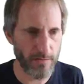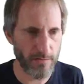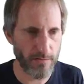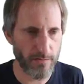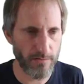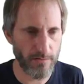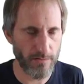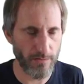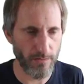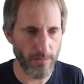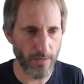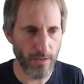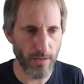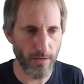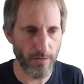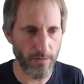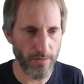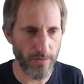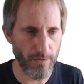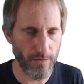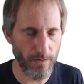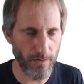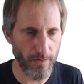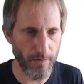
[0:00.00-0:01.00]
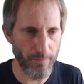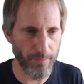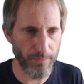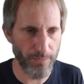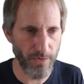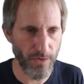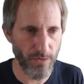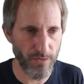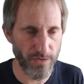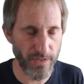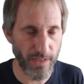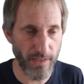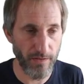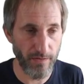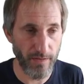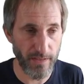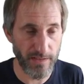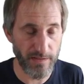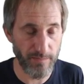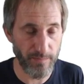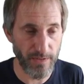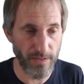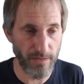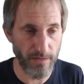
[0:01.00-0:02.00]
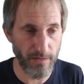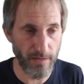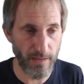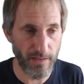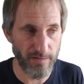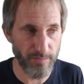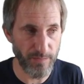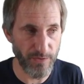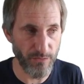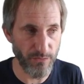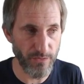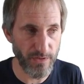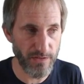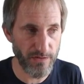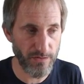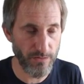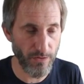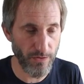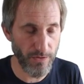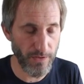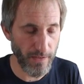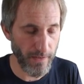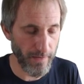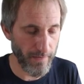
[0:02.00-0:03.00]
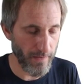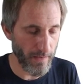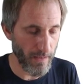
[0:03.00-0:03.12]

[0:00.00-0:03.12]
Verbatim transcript: So now the um, container has been has been restored